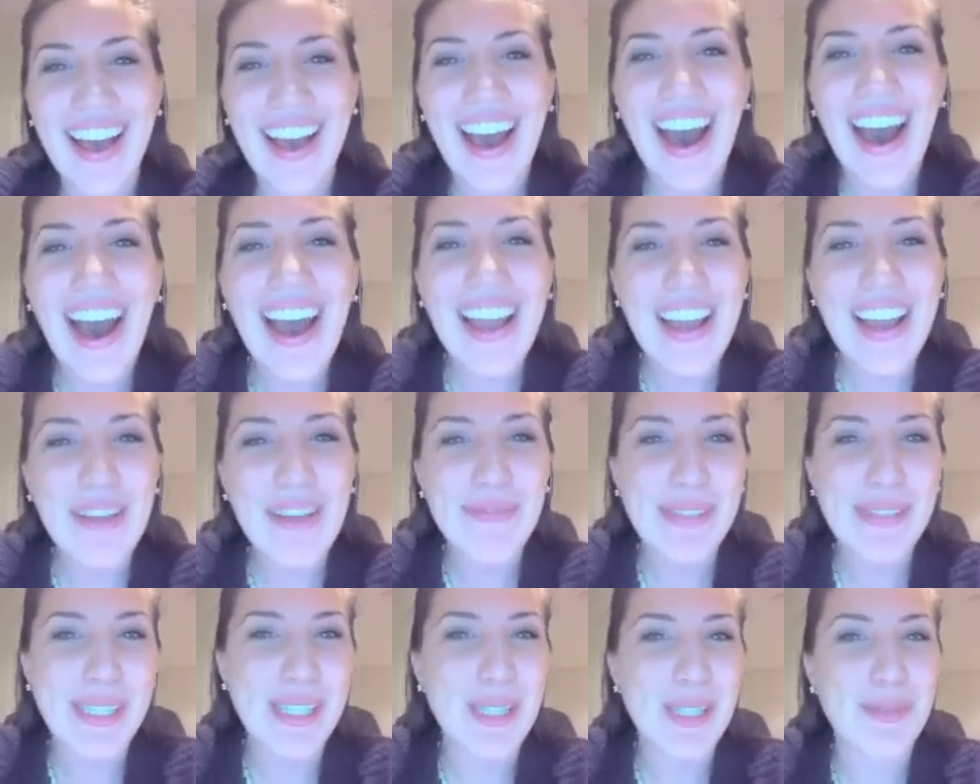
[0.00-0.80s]
Hi,
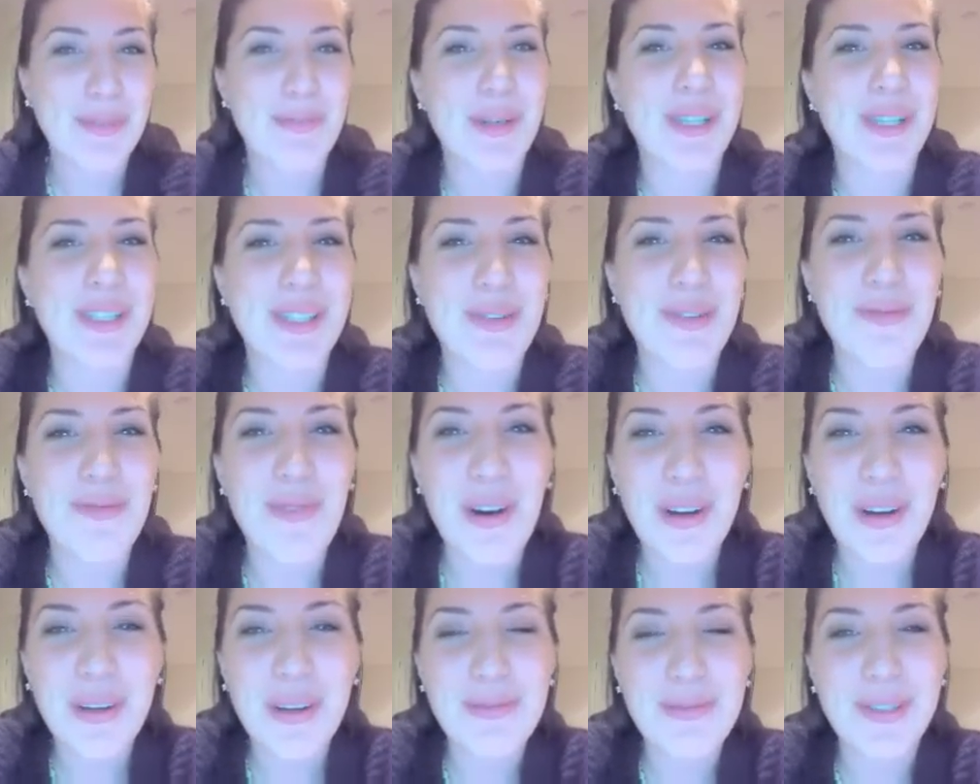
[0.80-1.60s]
I'm Mrs. Burns, and
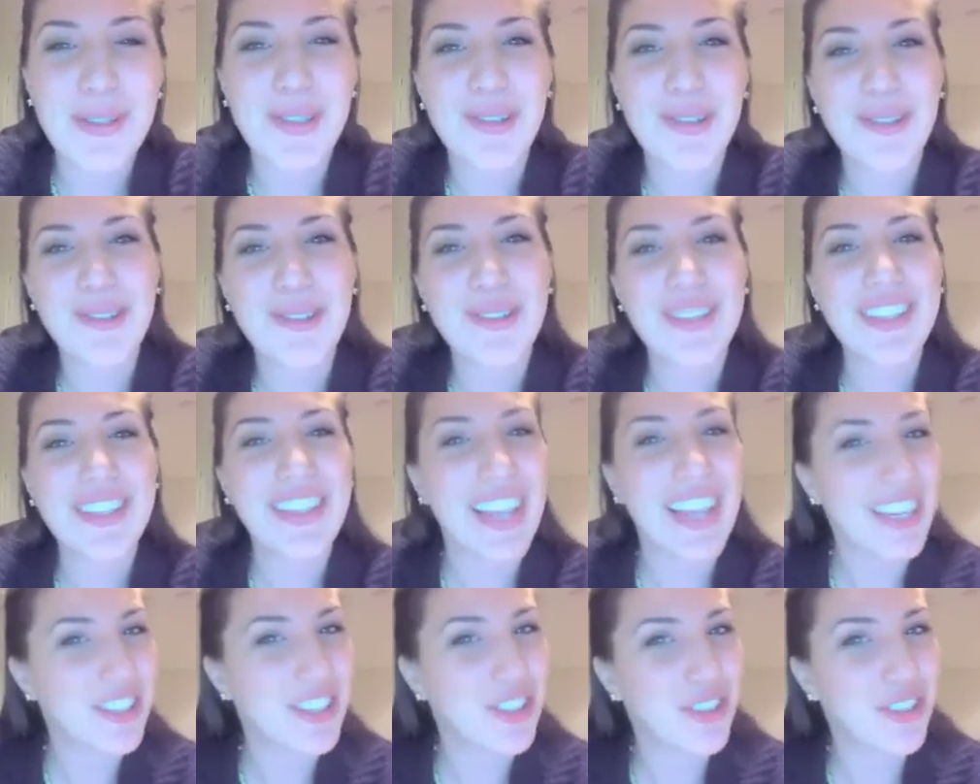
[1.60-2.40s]
welcome to
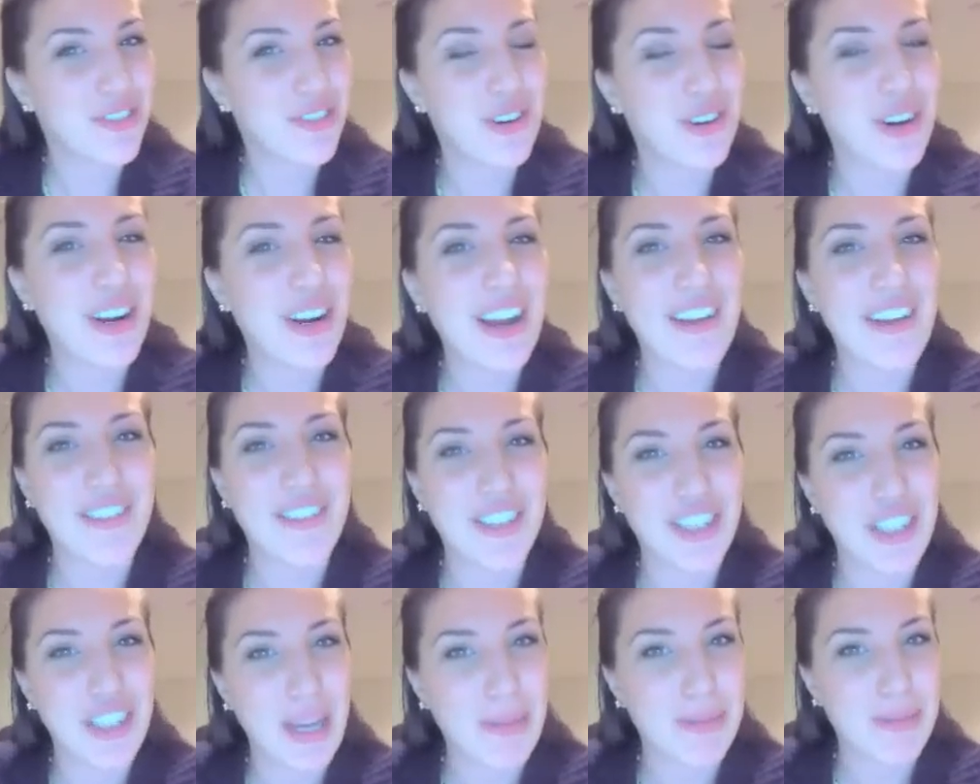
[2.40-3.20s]
Lecture 4 of
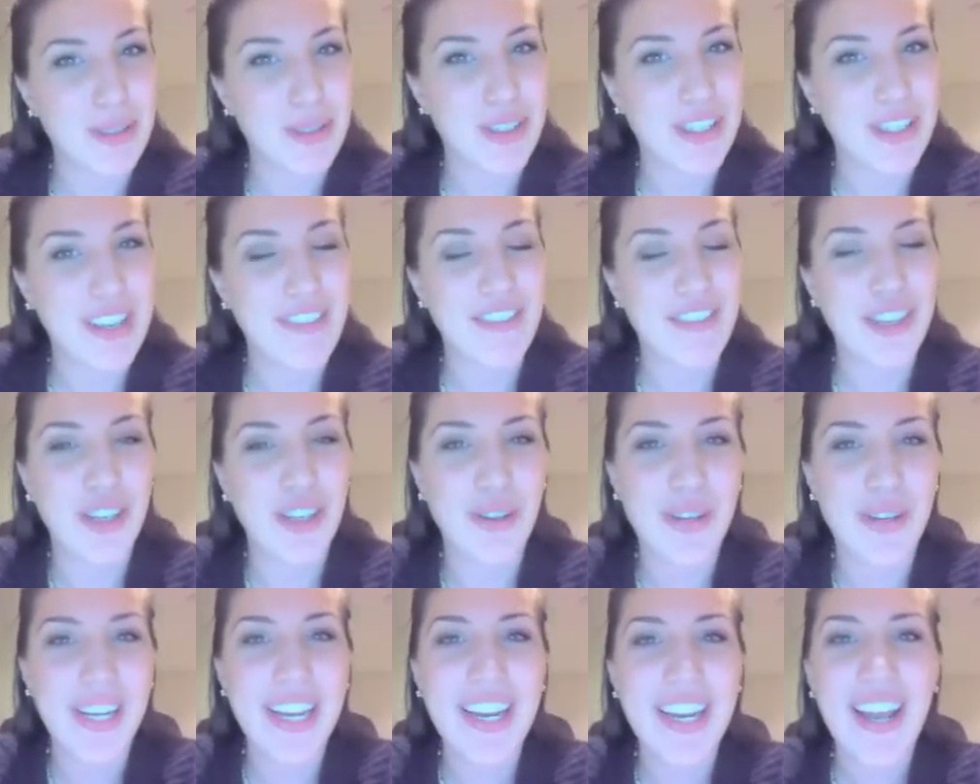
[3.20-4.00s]
our Chapter 7
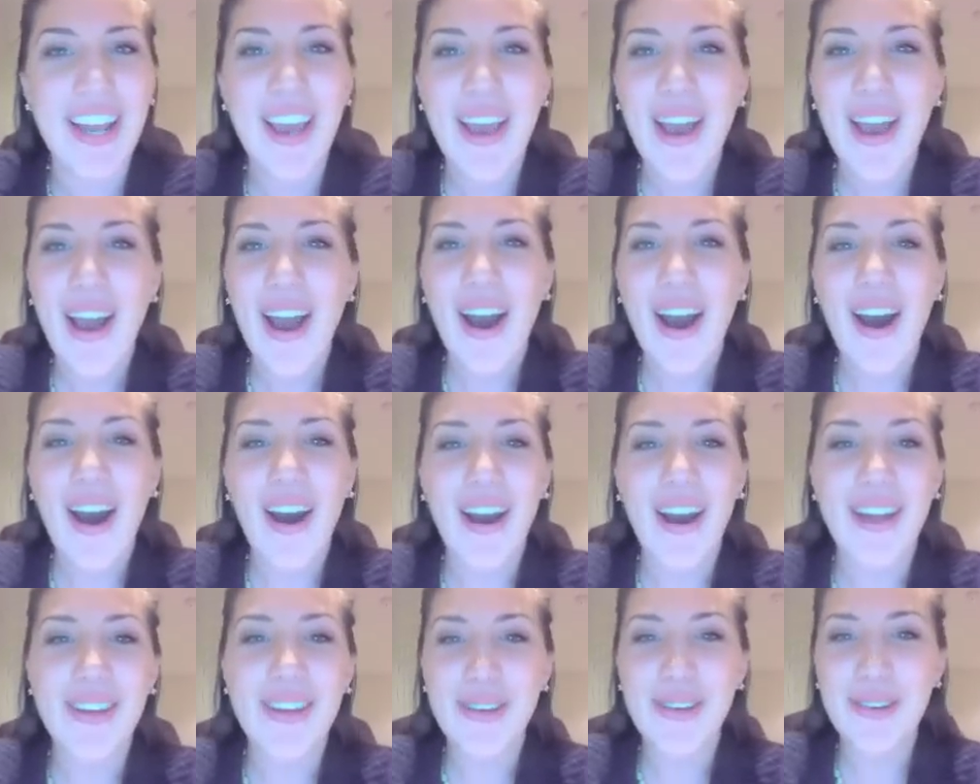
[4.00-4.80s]
unit
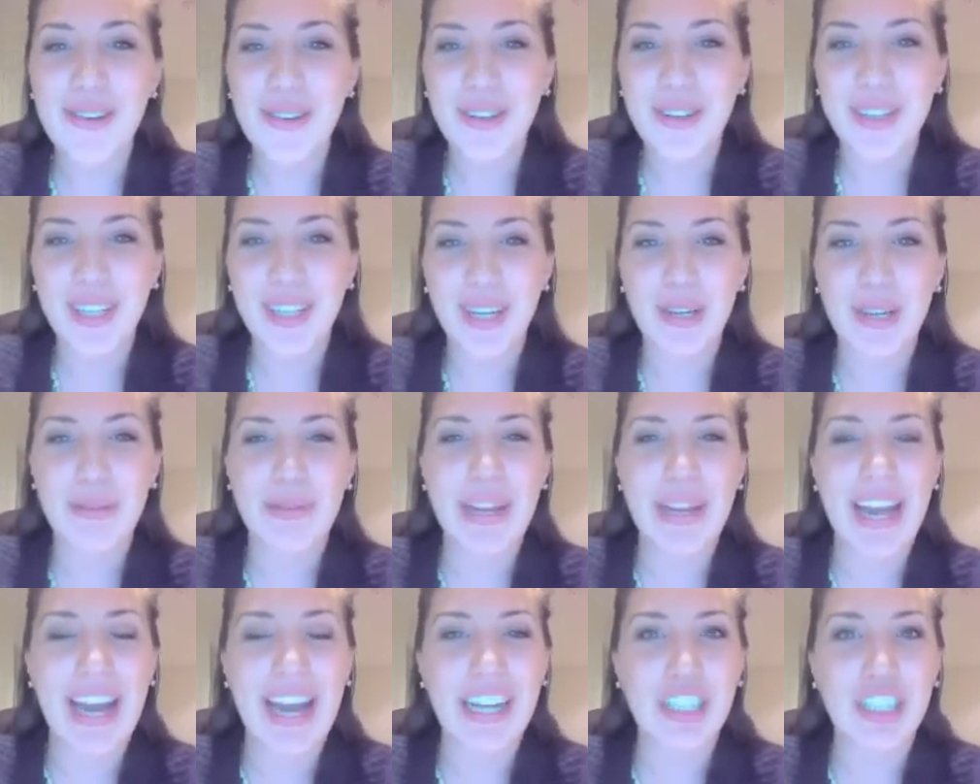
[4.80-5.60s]
on nuclear
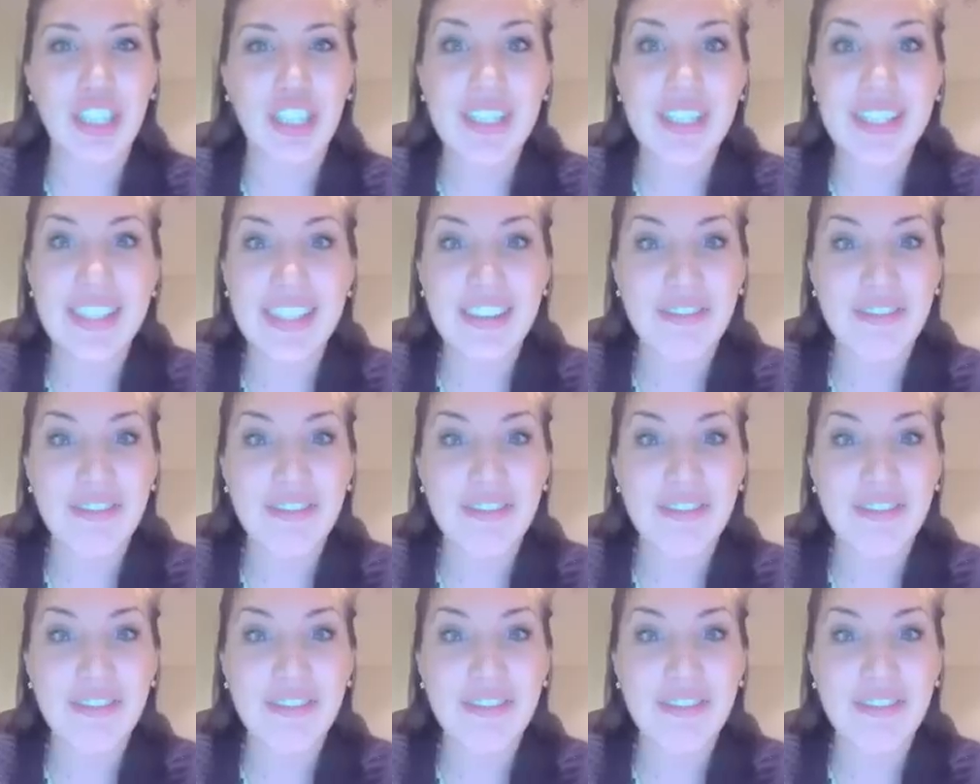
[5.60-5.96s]
reactions.